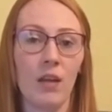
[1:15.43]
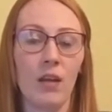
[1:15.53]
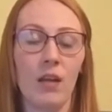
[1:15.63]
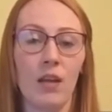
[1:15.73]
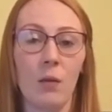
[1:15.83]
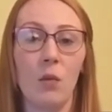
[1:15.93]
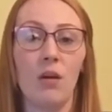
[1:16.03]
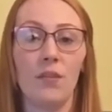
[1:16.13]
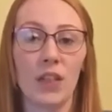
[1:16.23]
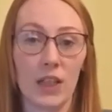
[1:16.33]
Then we have
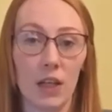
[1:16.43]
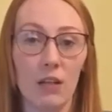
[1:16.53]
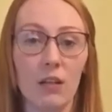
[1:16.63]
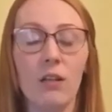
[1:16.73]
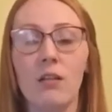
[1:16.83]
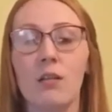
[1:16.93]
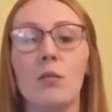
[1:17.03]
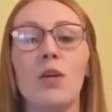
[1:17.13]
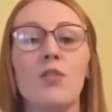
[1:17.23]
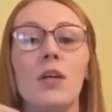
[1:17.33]
son,
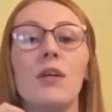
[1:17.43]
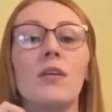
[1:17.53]
which is